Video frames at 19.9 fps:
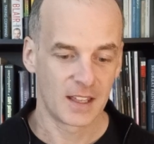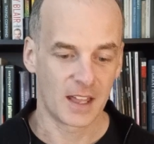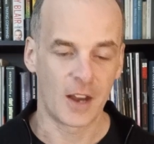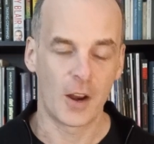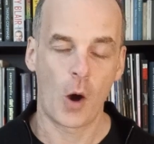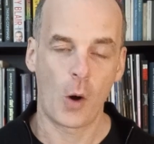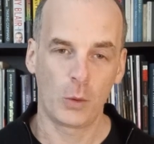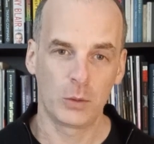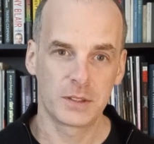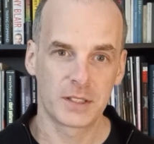
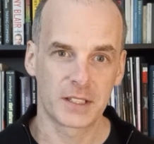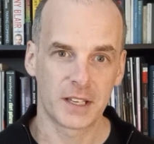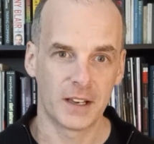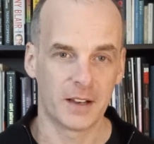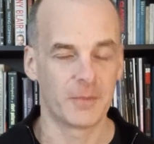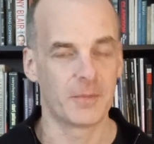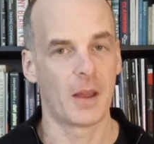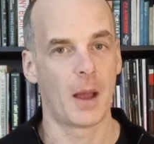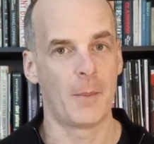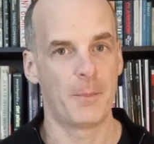an
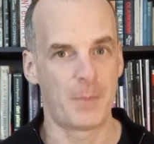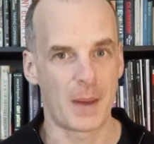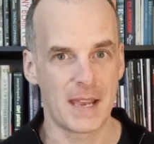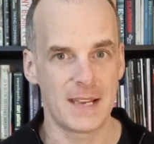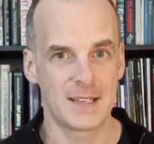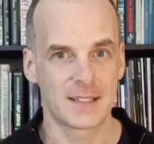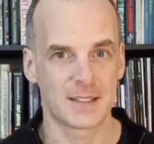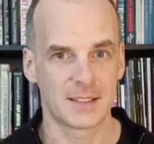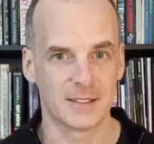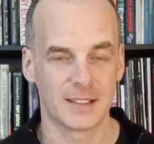altar, a
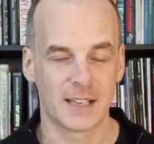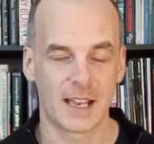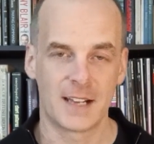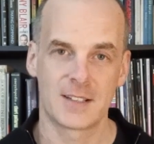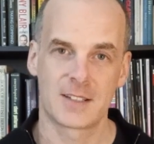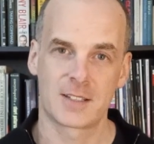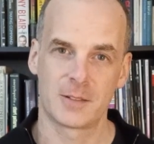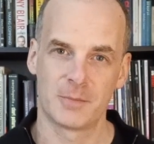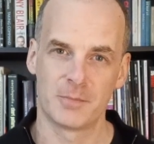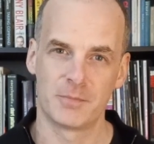basin,
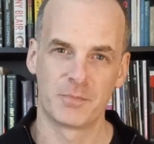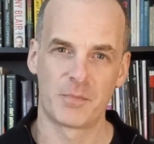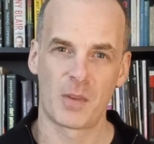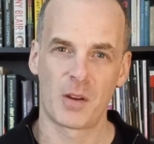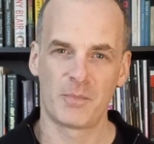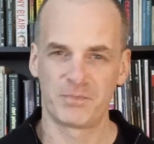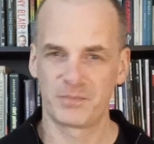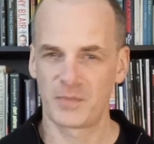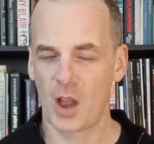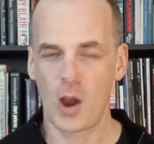and some
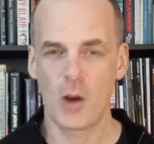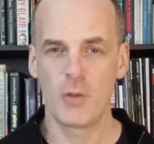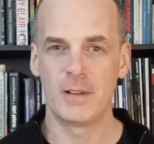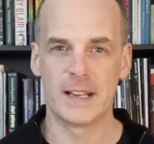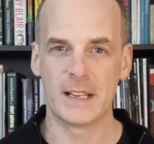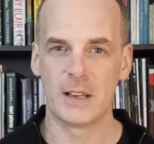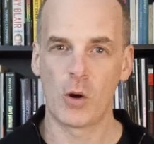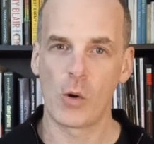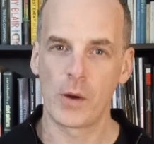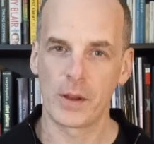
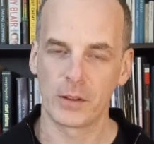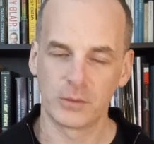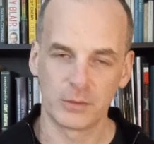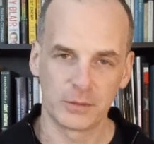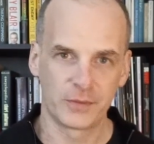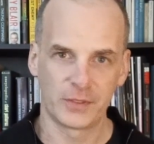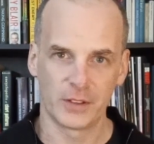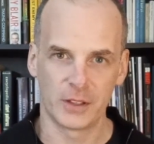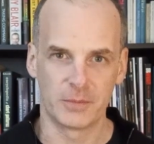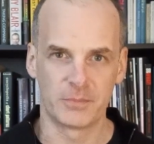holy
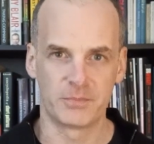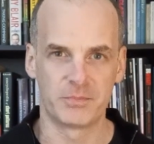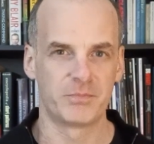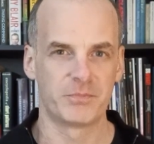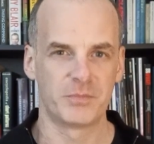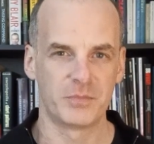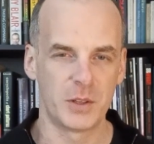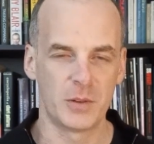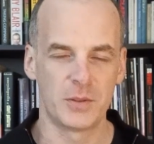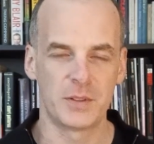oil for
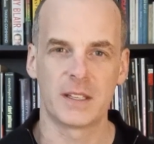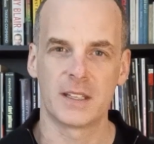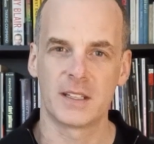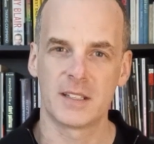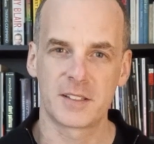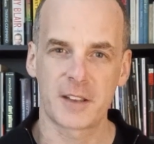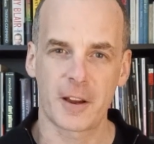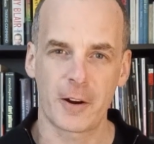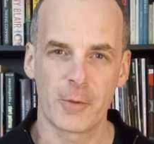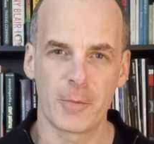using in
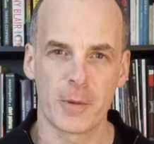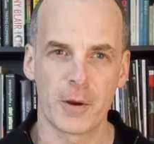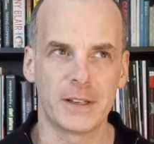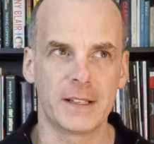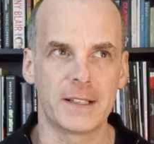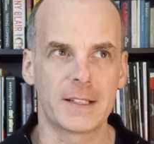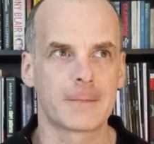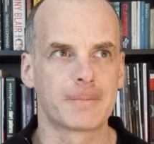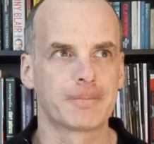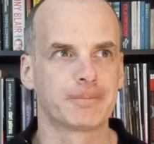
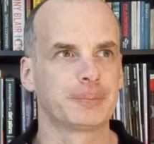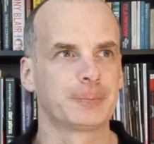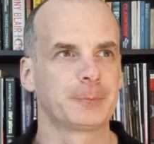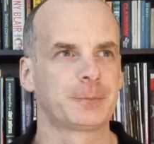ceremonies.